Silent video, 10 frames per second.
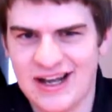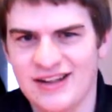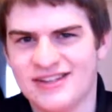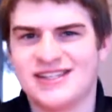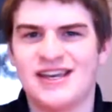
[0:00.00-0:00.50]

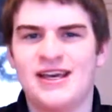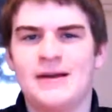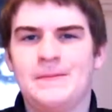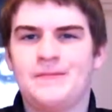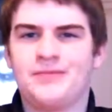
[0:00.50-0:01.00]
I'll
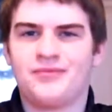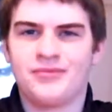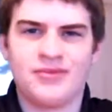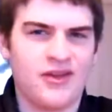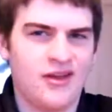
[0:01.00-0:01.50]
say
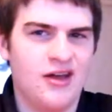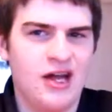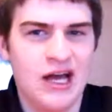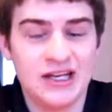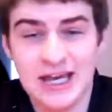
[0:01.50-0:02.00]

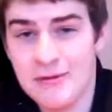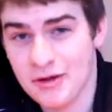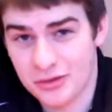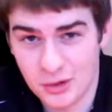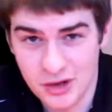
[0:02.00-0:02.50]
Game
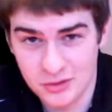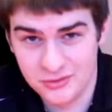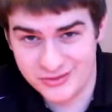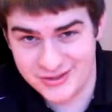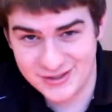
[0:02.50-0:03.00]
of
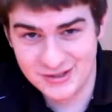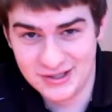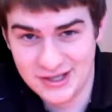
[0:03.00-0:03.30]
Thrones.